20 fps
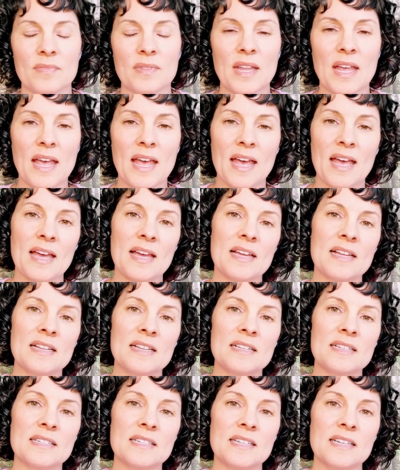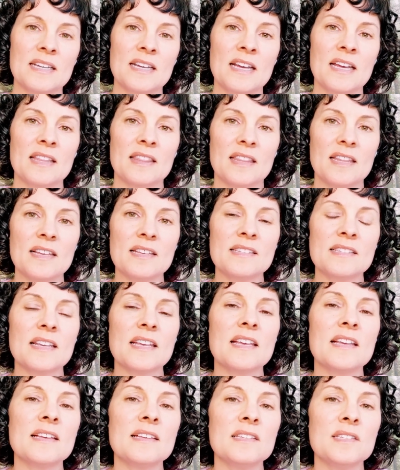And this
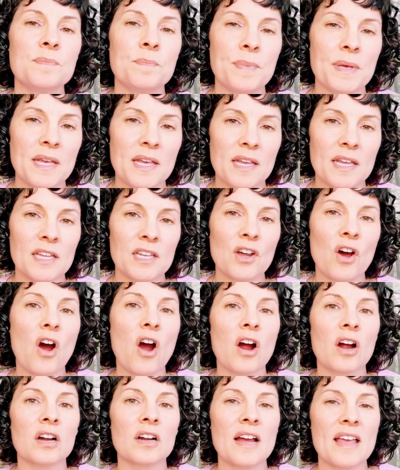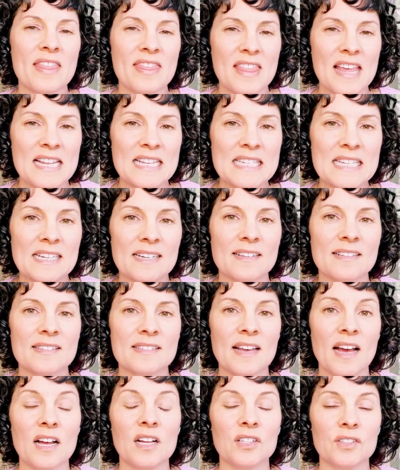is being our authentic
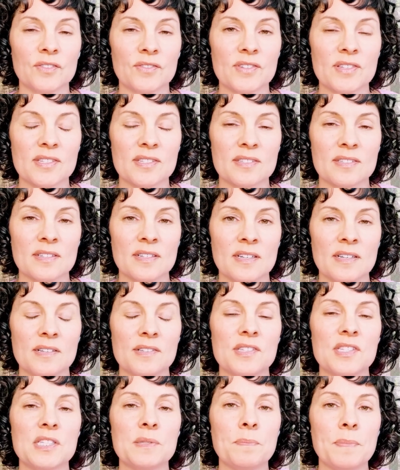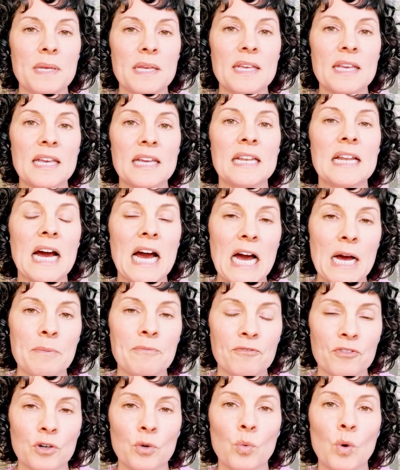selves, speaking up
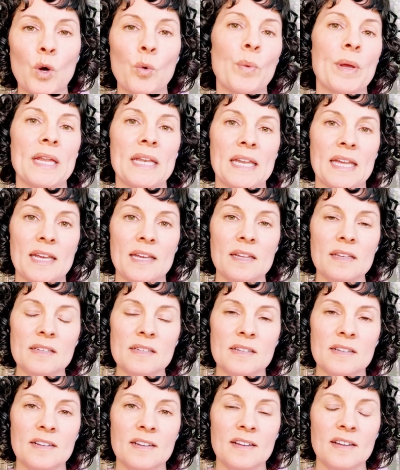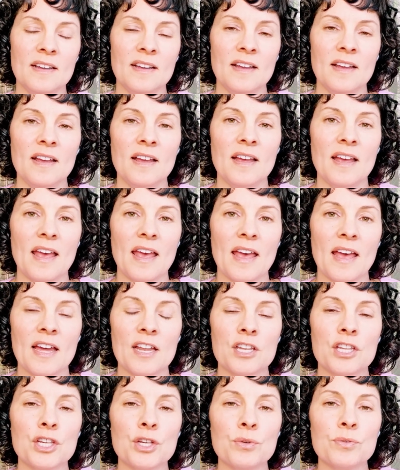for what we need
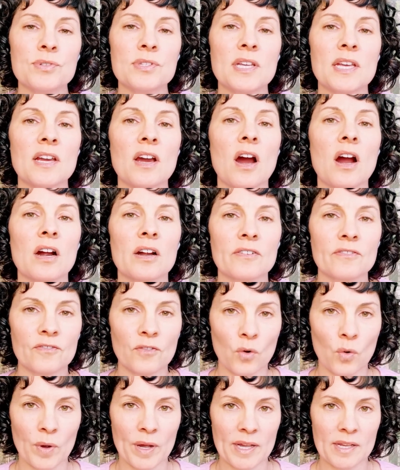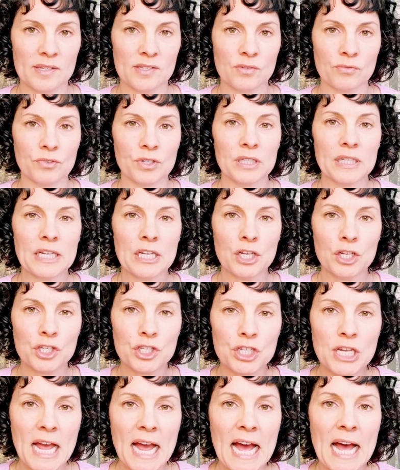and using our voice, really
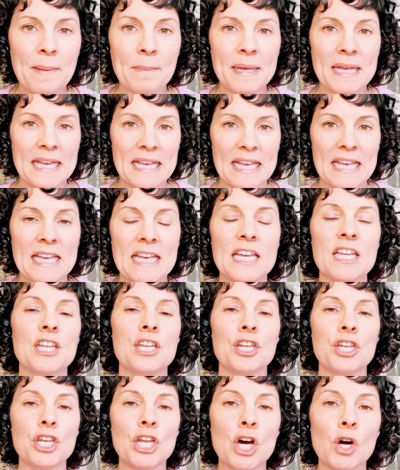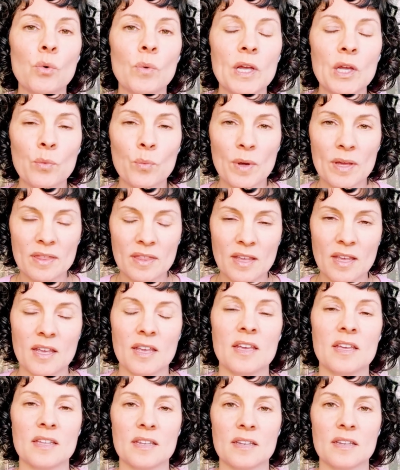tapping in, knowing
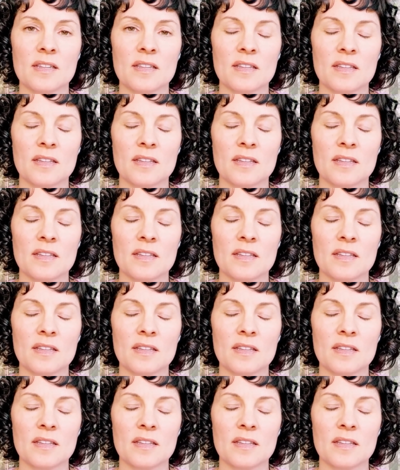within